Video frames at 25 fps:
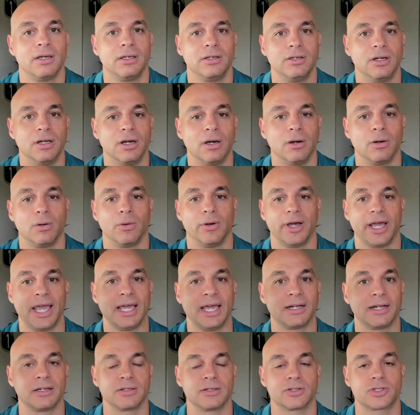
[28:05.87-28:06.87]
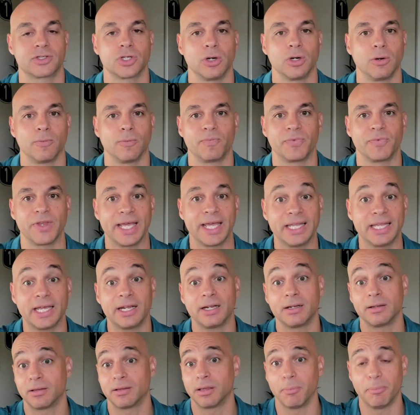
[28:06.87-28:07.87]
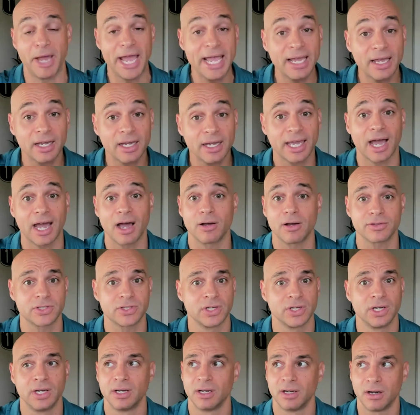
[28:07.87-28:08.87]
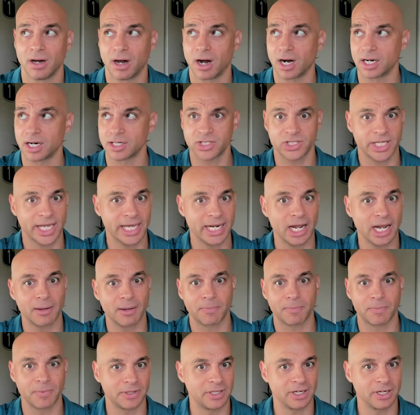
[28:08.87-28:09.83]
And then the bank accounts are set up.